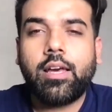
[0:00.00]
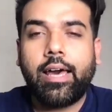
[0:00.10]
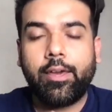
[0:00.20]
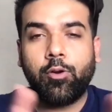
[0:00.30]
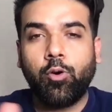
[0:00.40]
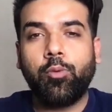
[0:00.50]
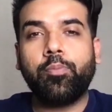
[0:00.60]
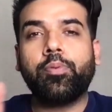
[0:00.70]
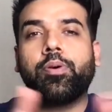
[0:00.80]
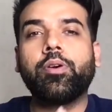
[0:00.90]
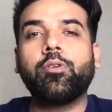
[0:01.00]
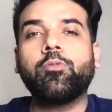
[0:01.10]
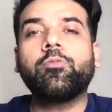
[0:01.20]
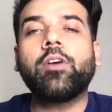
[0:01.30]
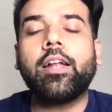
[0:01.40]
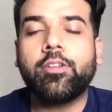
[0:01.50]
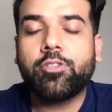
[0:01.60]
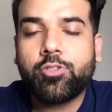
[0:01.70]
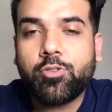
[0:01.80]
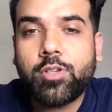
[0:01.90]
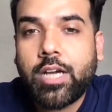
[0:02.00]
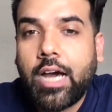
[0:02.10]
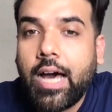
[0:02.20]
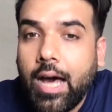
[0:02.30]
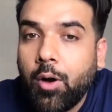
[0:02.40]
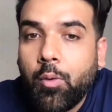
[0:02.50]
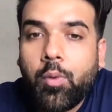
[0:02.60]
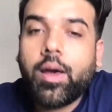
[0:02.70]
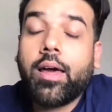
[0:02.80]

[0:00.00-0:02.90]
I hope you've understood how